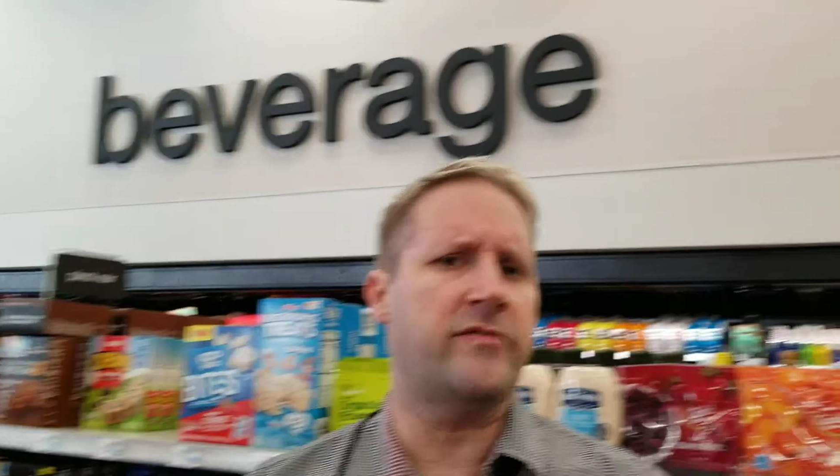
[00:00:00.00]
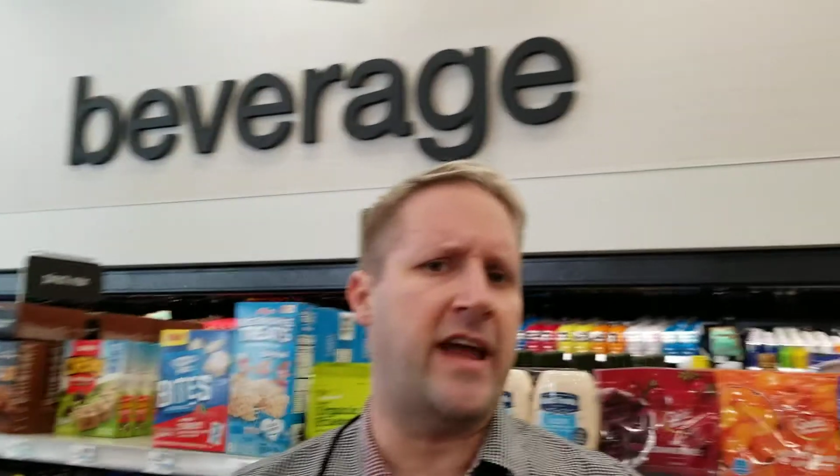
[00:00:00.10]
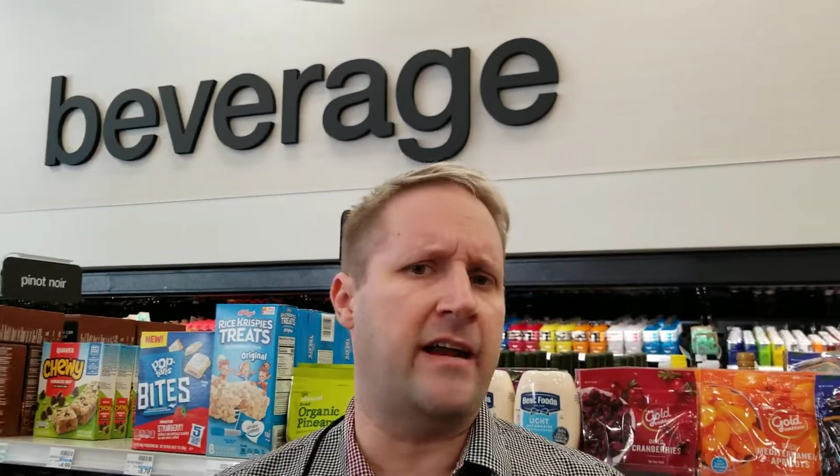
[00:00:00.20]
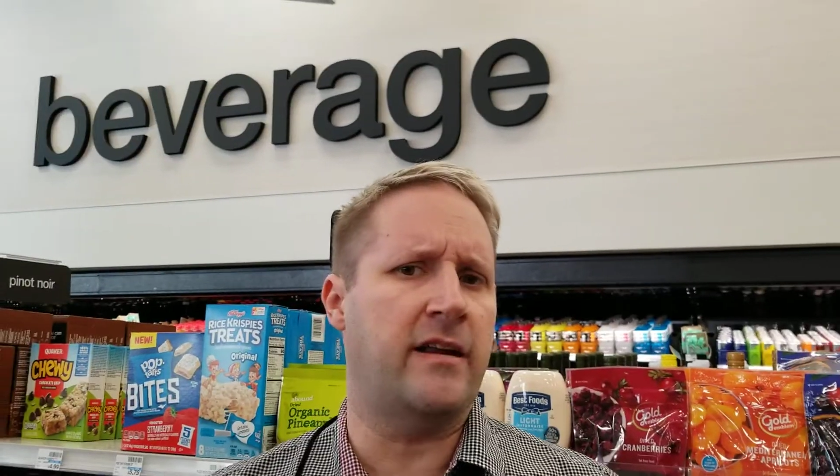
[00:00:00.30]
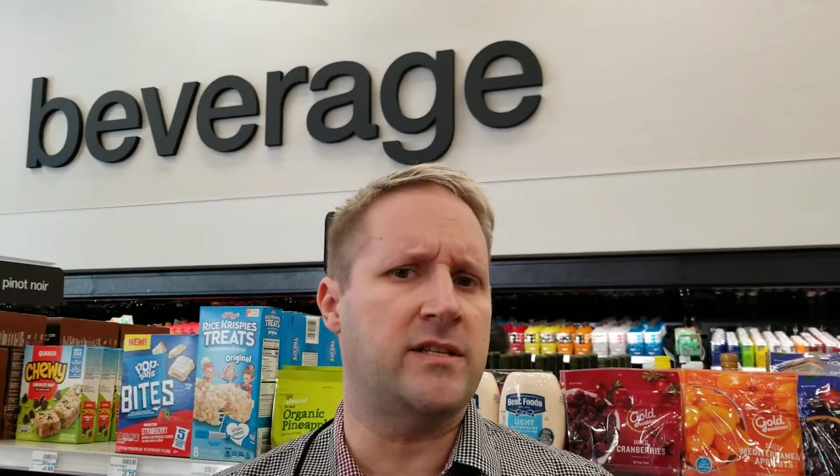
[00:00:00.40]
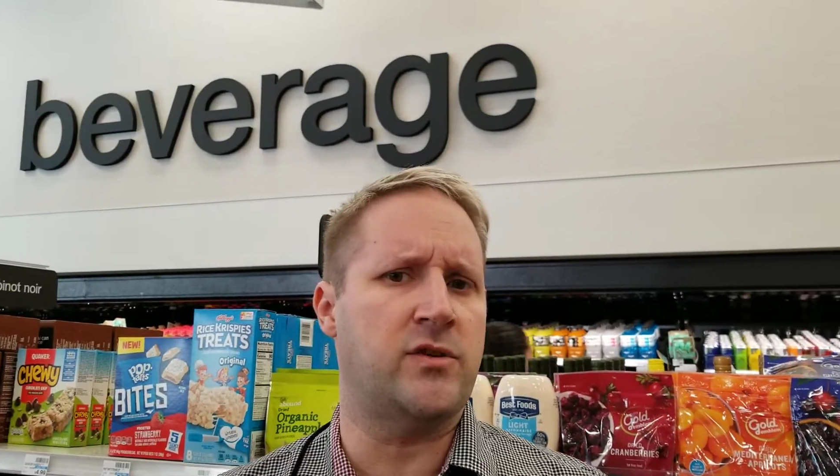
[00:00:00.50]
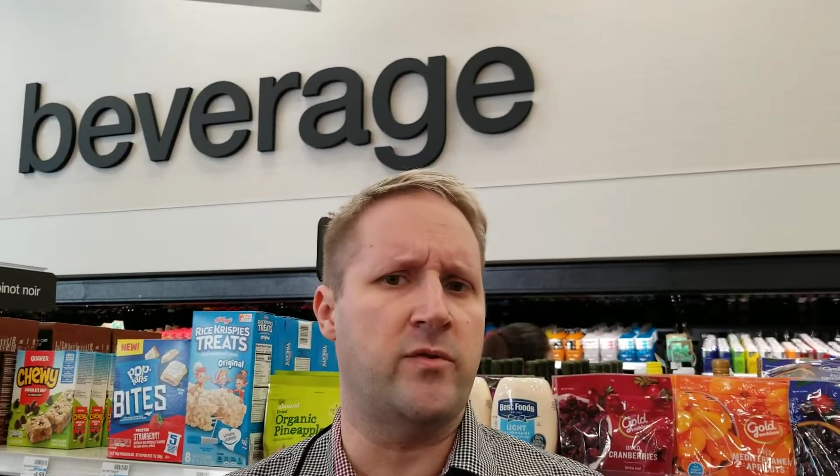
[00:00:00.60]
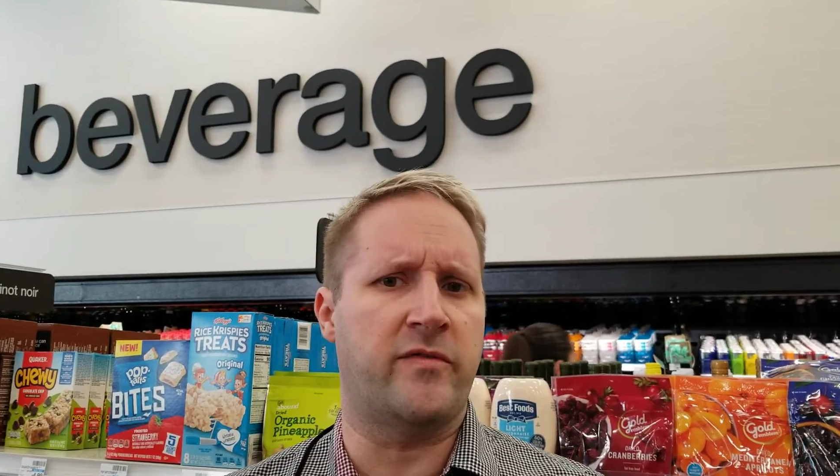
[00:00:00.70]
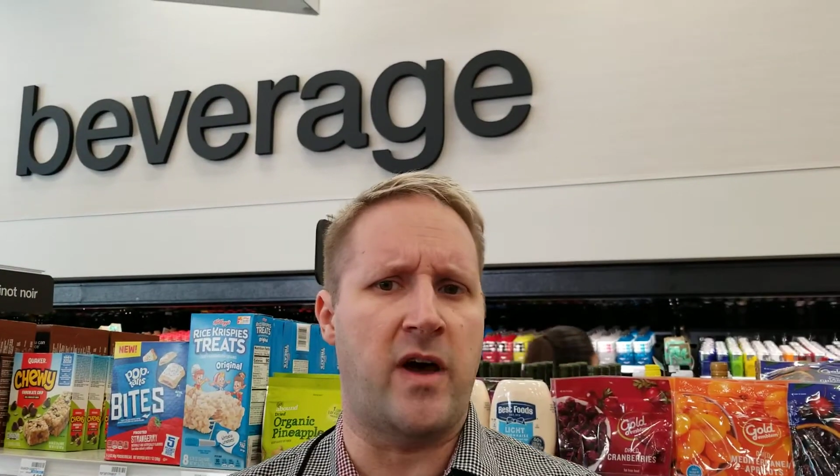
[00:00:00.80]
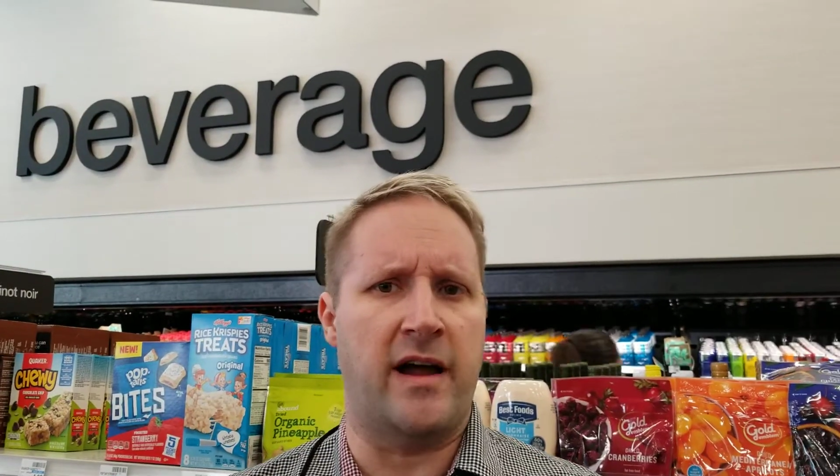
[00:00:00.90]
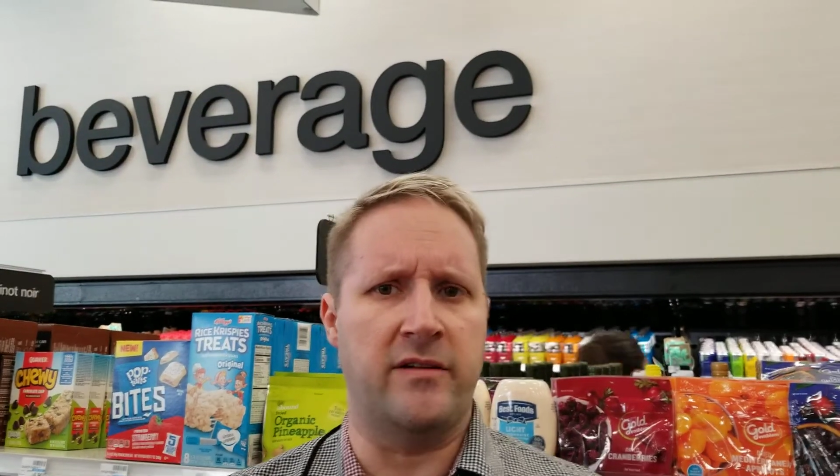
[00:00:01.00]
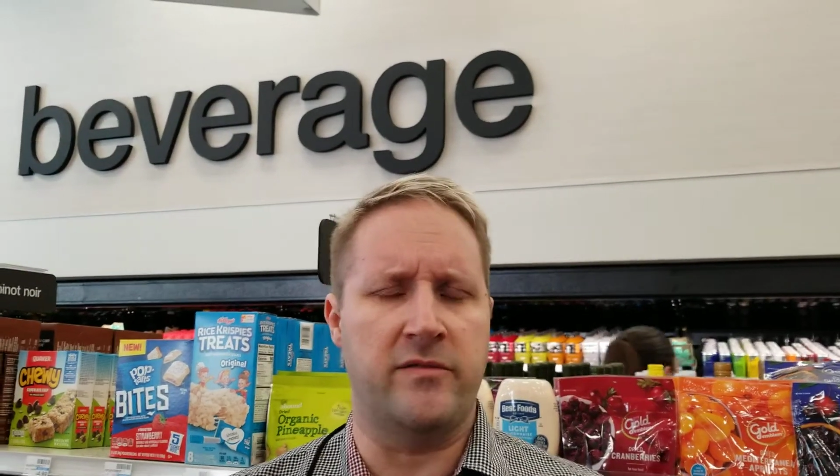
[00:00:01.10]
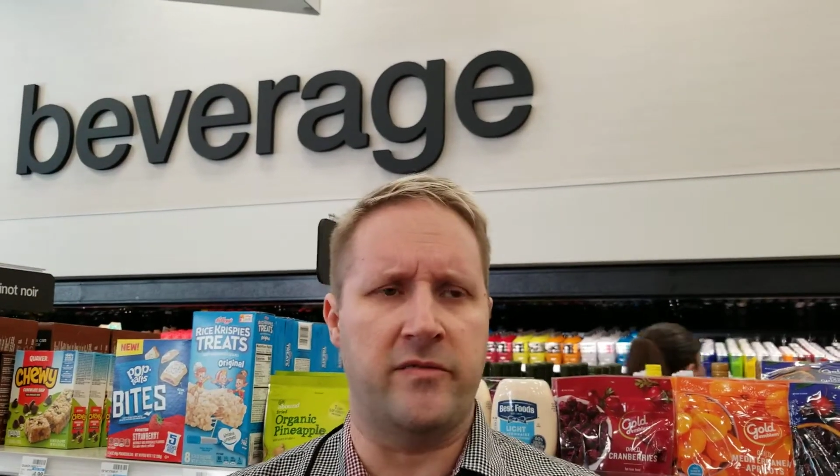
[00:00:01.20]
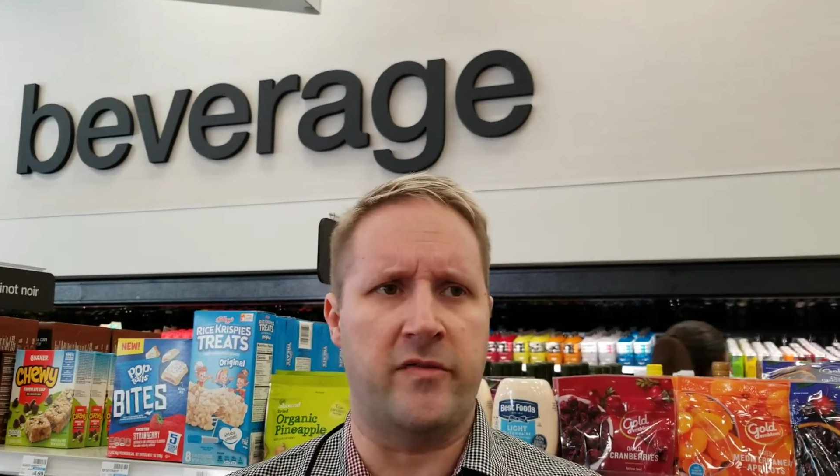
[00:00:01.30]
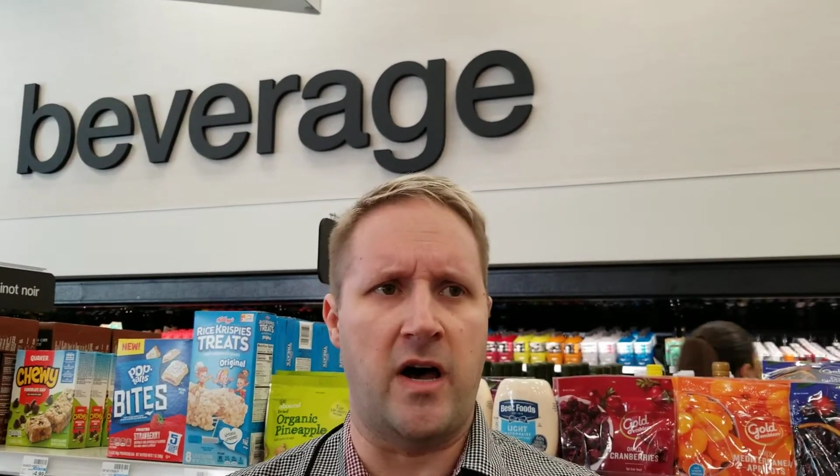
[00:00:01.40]
candidates who have kind
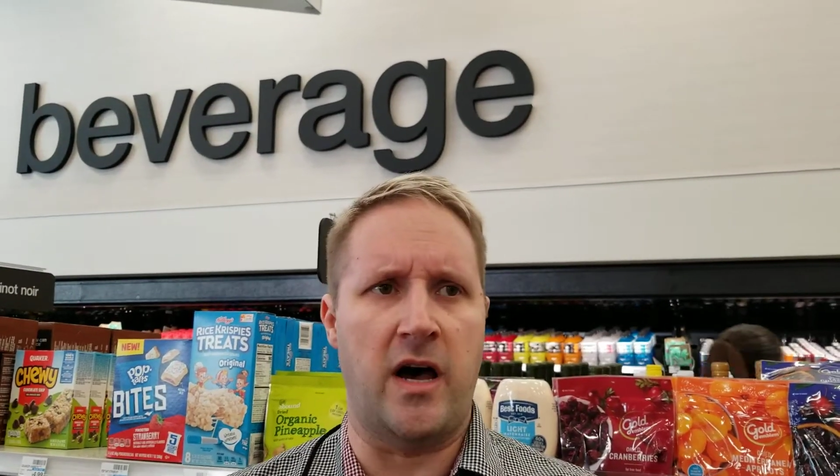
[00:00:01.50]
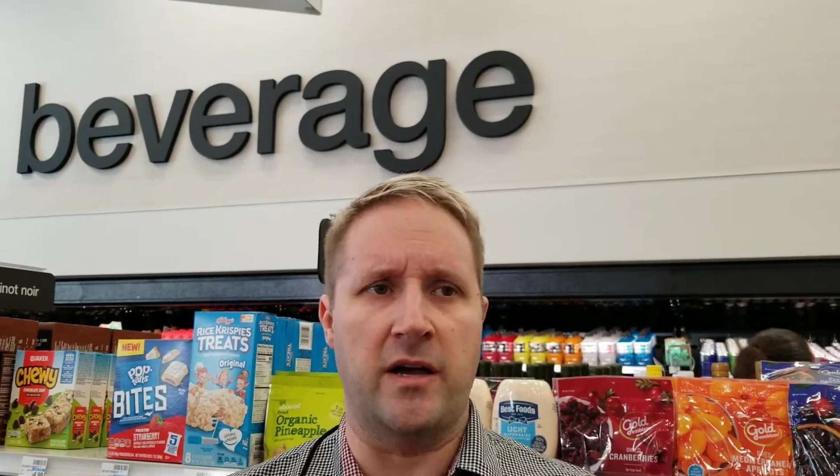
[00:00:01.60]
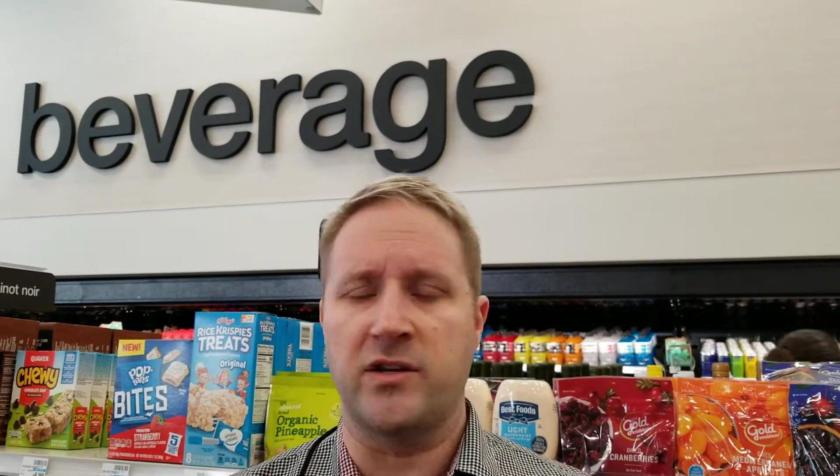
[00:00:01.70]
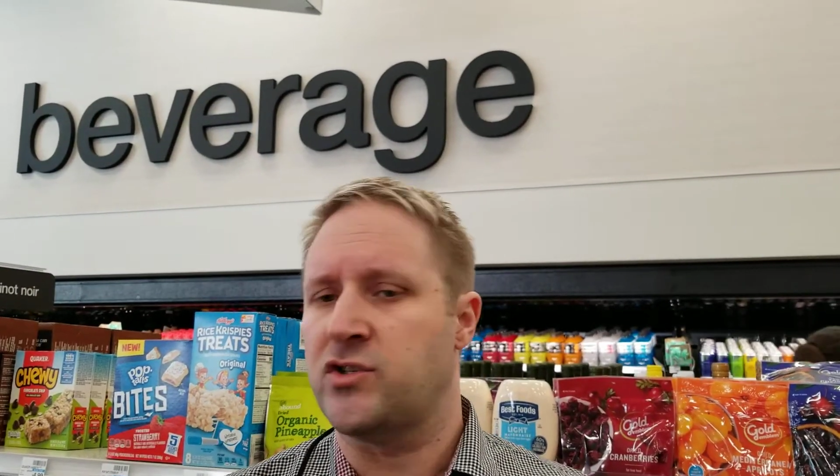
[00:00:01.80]
of,